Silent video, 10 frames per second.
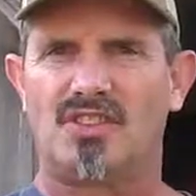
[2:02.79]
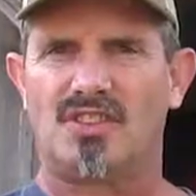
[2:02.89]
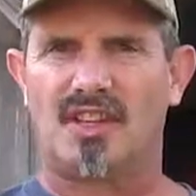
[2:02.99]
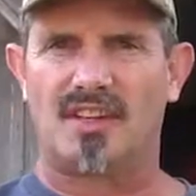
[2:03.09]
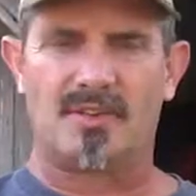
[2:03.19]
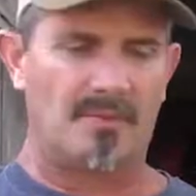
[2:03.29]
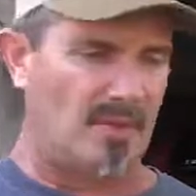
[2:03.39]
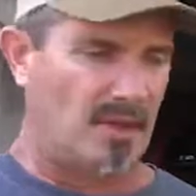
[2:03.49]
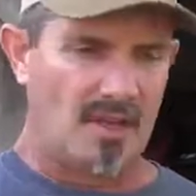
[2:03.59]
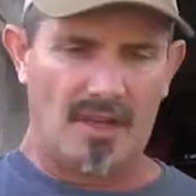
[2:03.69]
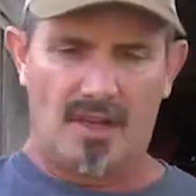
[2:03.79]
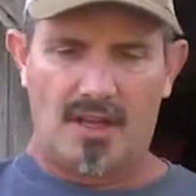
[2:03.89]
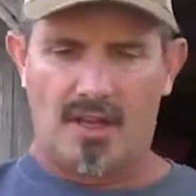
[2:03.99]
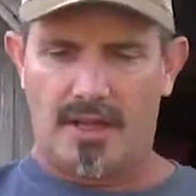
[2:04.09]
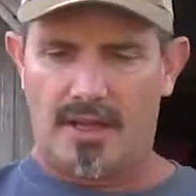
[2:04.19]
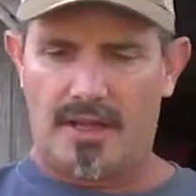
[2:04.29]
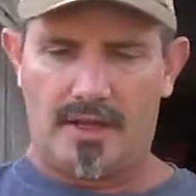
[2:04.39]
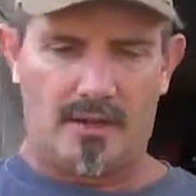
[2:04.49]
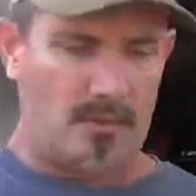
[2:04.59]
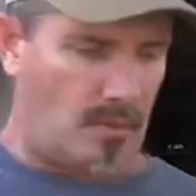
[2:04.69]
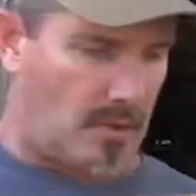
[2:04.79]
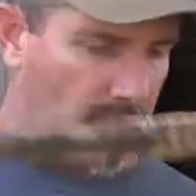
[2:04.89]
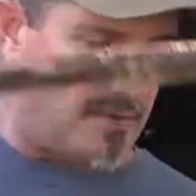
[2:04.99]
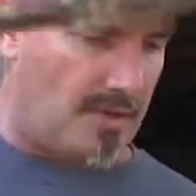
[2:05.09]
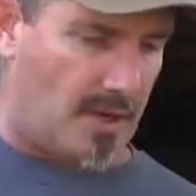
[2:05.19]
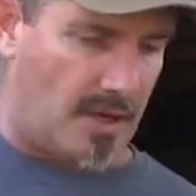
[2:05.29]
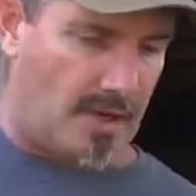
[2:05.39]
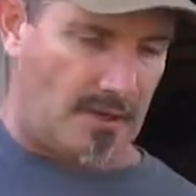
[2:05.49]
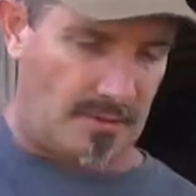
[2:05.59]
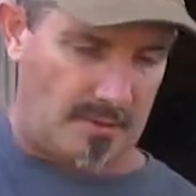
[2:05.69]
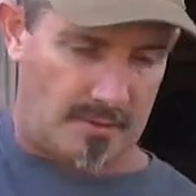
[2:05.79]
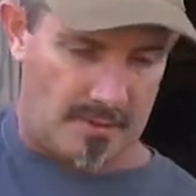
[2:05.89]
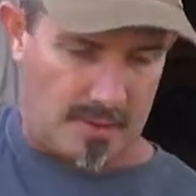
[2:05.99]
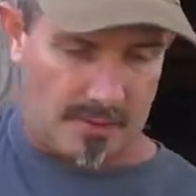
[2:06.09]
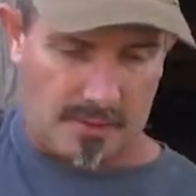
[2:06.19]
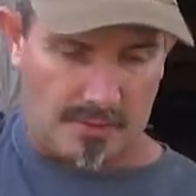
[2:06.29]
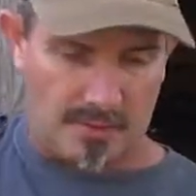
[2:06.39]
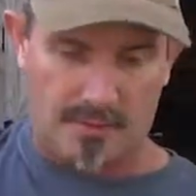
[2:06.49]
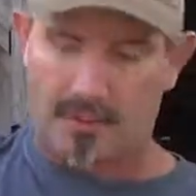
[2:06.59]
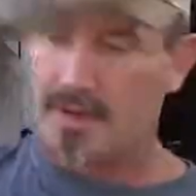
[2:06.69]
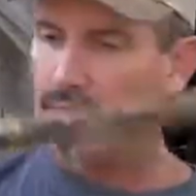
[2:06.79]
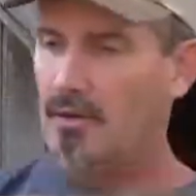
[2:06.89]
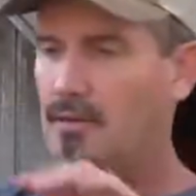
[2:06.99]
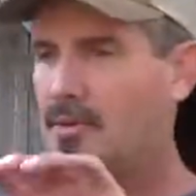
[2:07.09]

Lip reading: stick. And what I've done, hang on